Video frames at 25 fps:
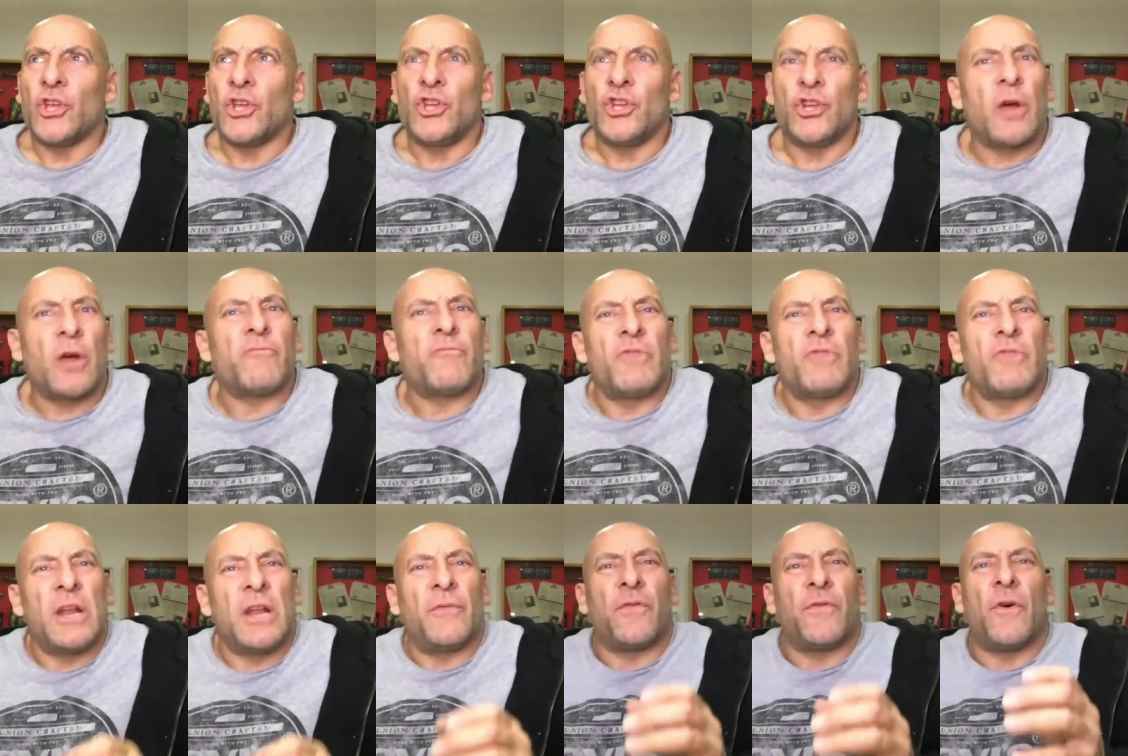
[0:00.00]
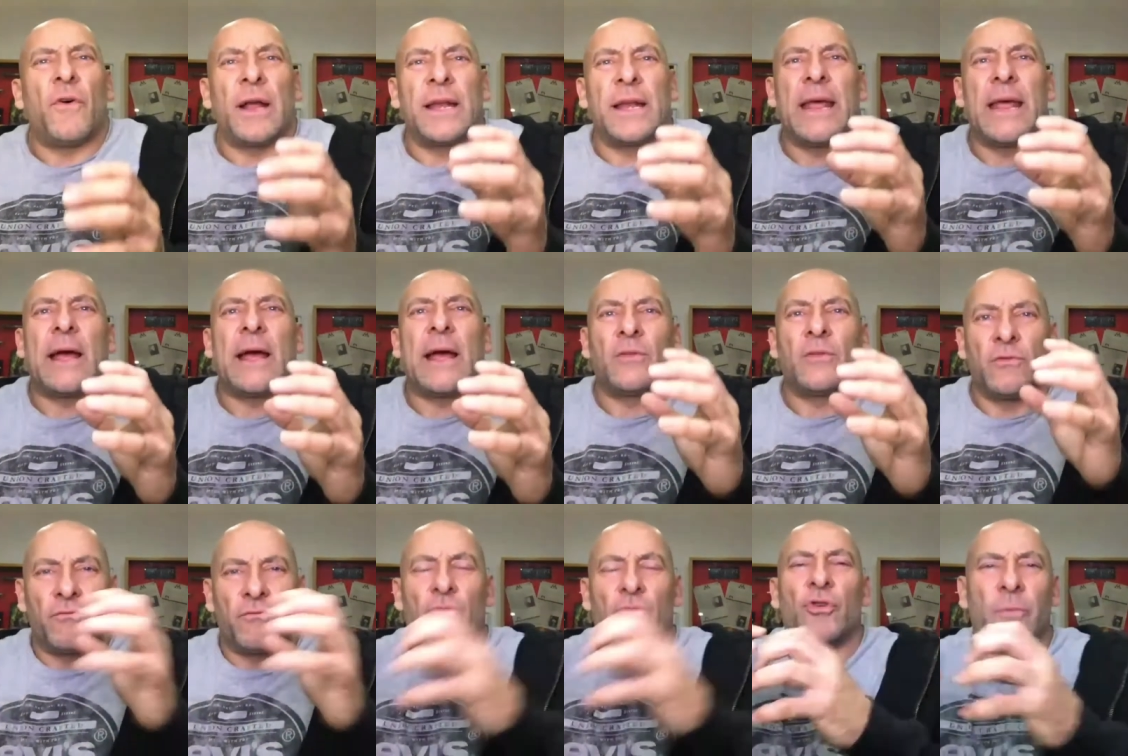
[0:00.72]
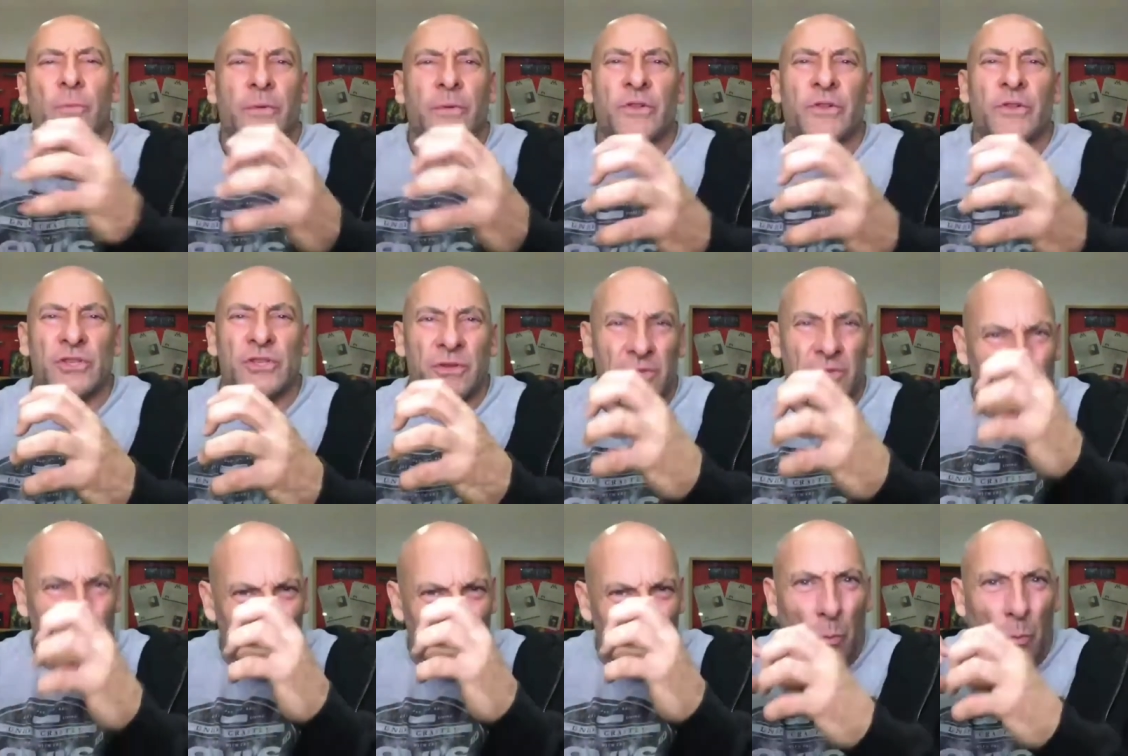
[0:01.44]
you don't really find out the rudiments
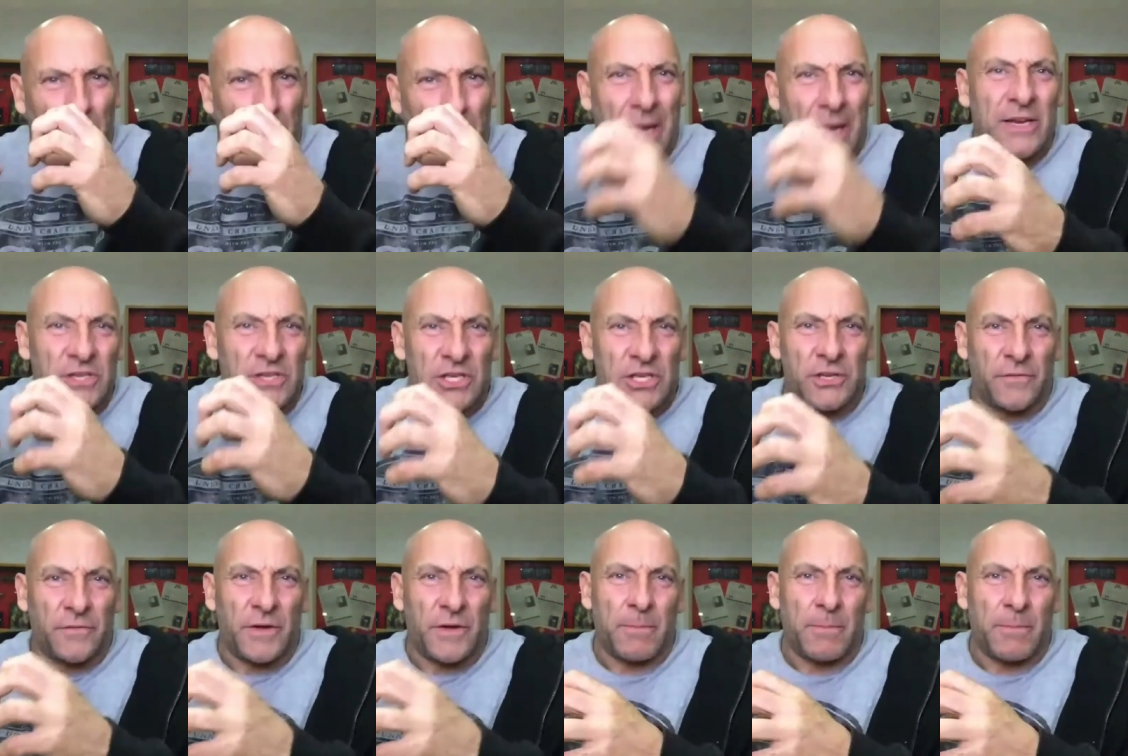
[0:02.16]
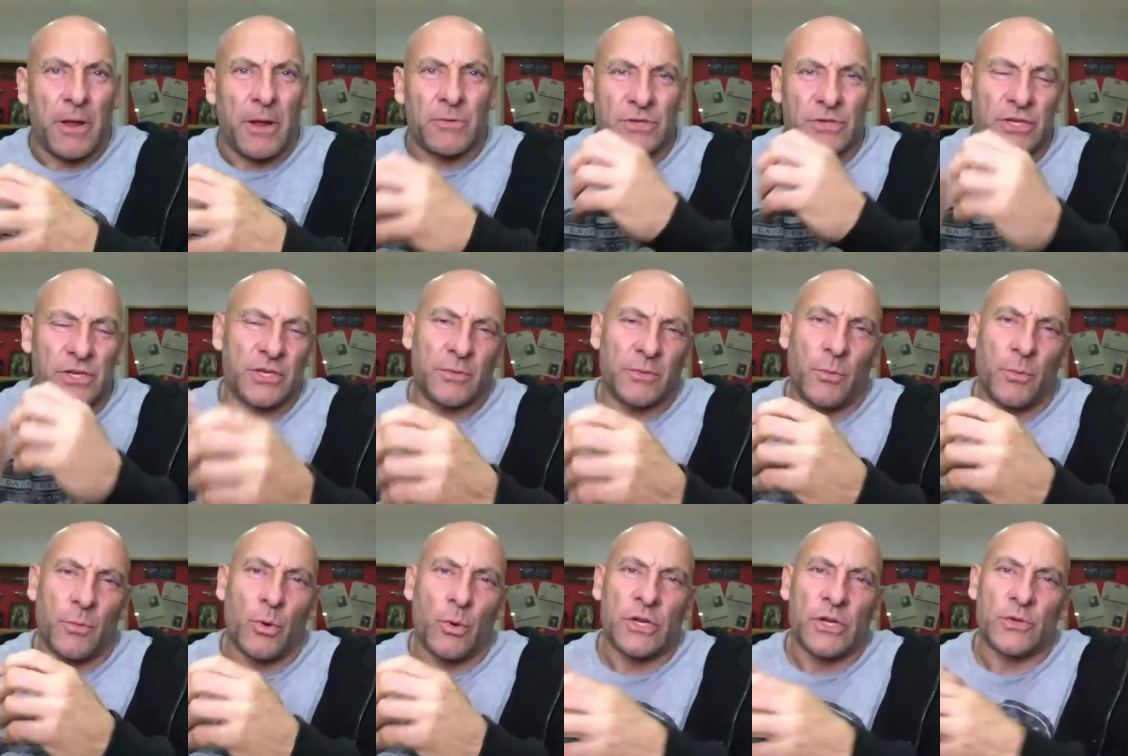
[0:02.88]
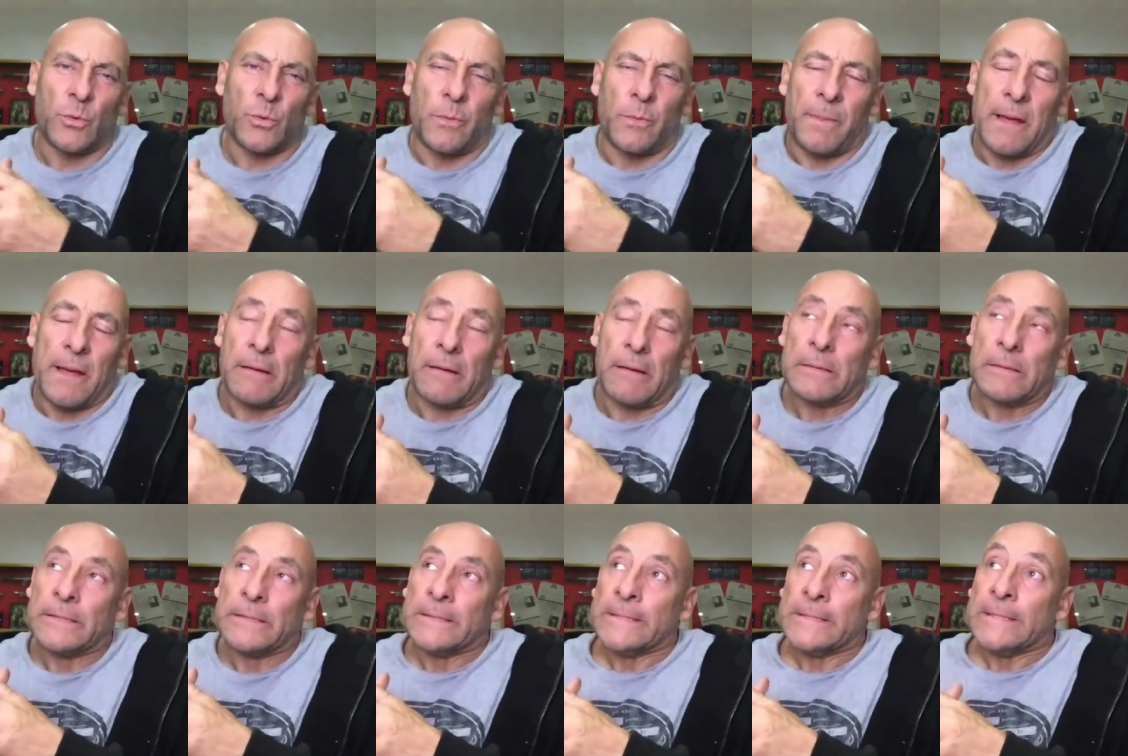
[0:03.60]
and the real basis of hypnosis and what it's all
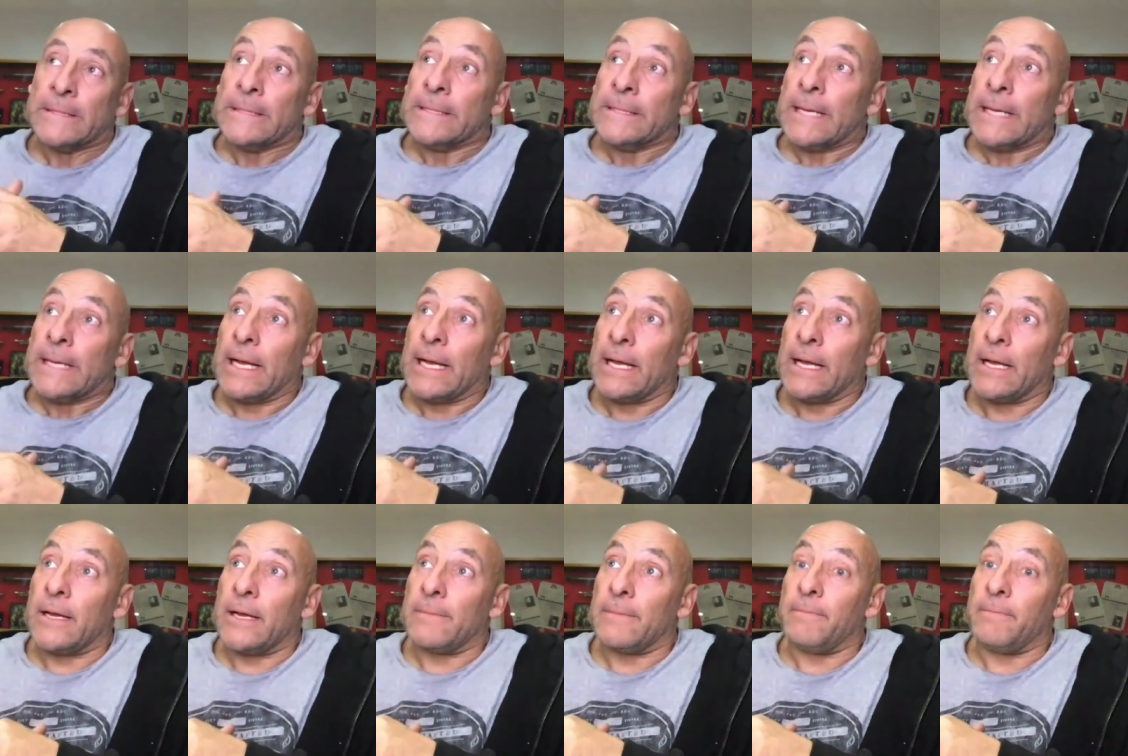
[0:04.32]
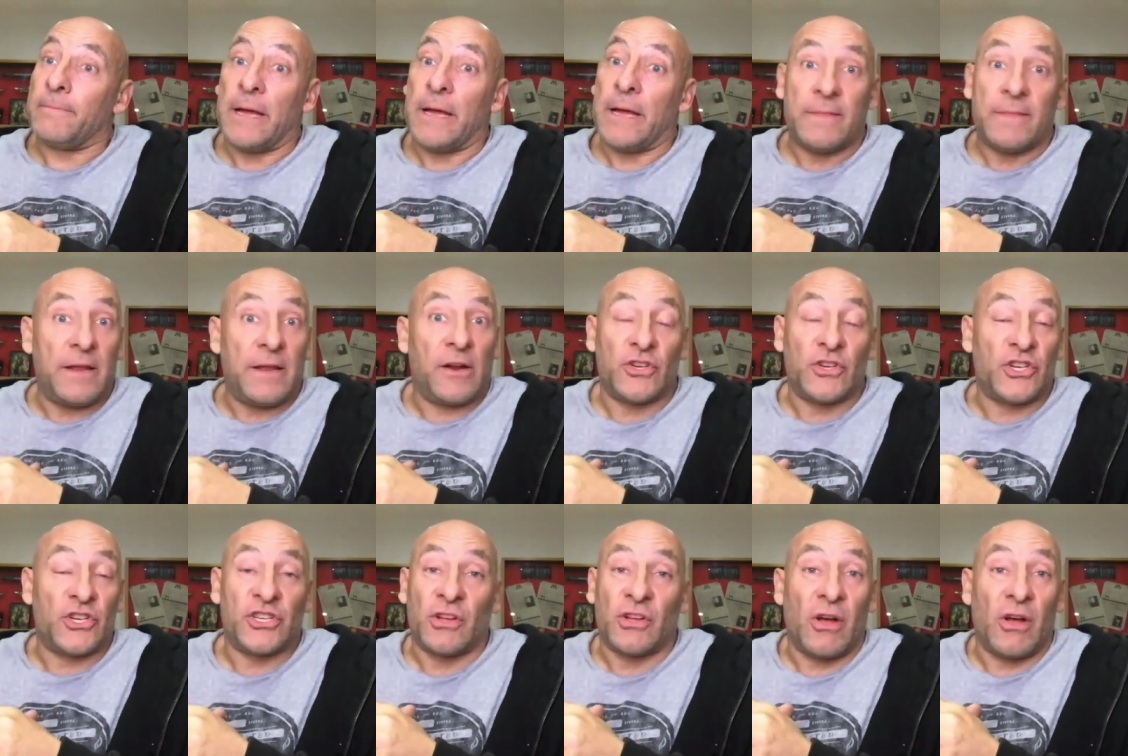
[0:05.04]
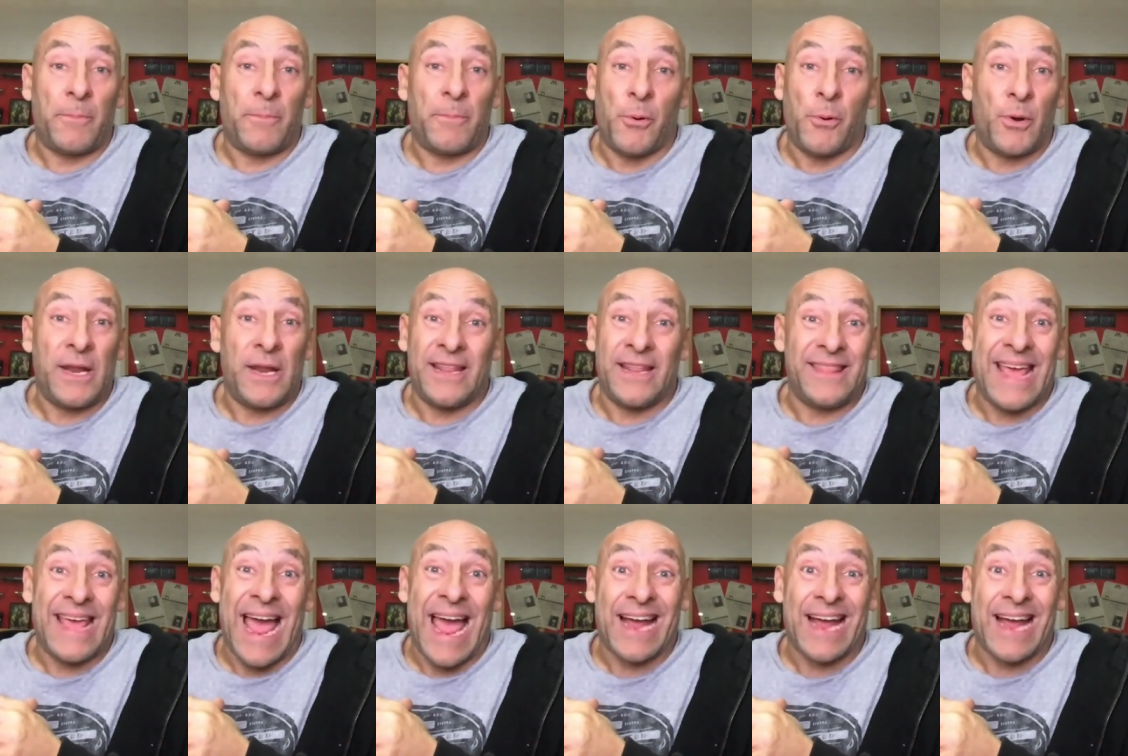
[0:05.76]
about. And then I just started putting it
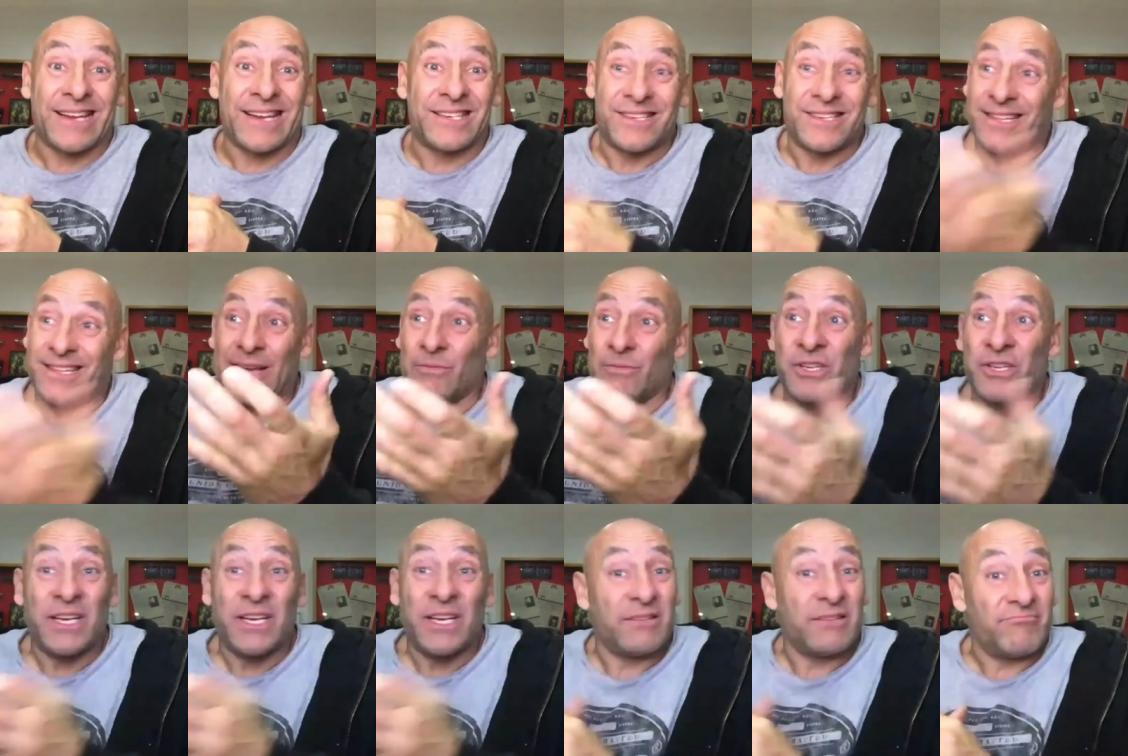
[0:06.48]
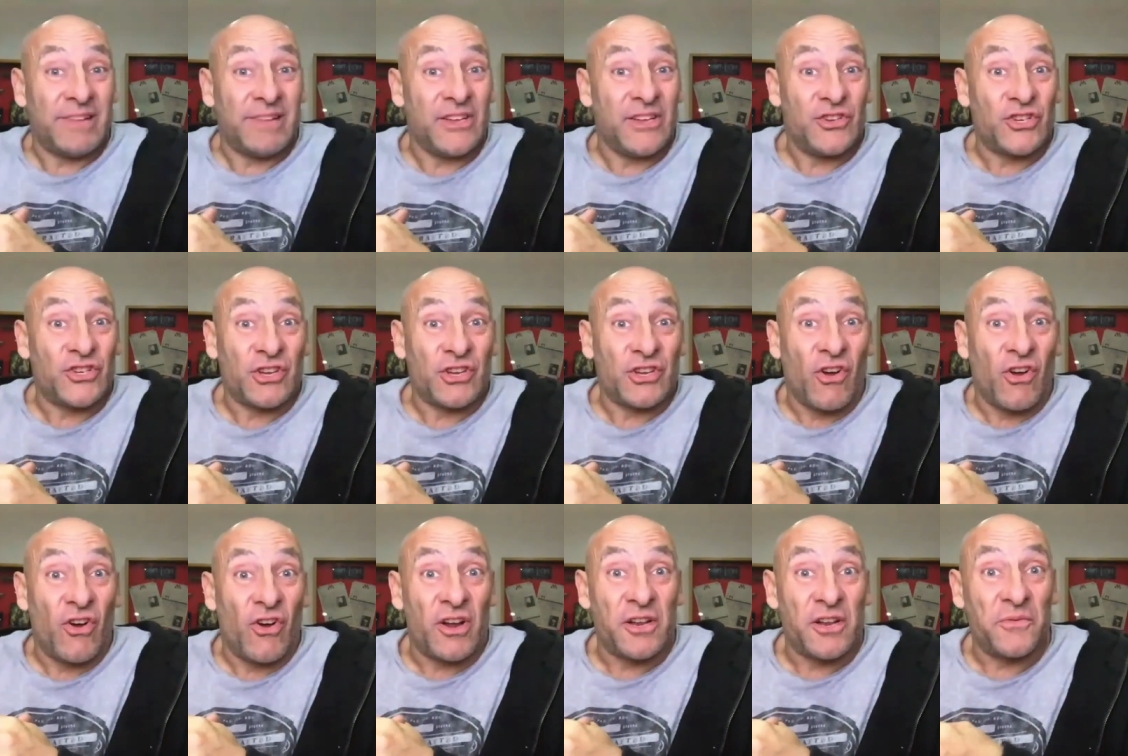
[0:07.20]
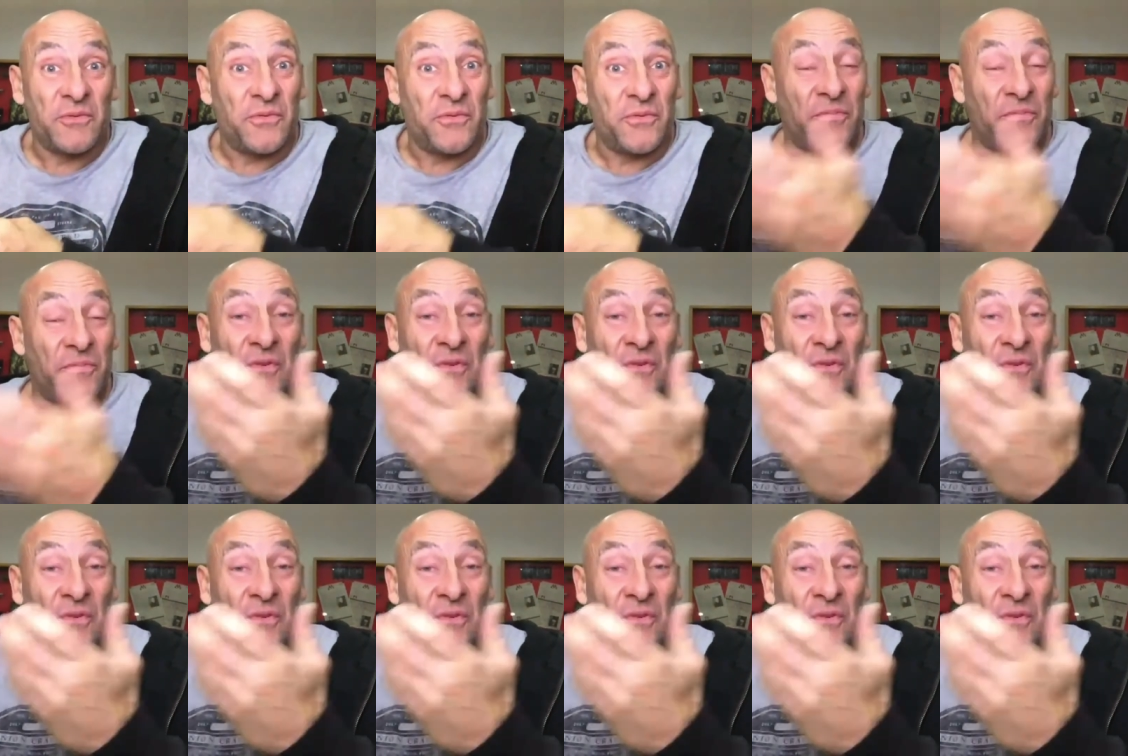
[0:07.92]
in the act, and that was it. I just kind of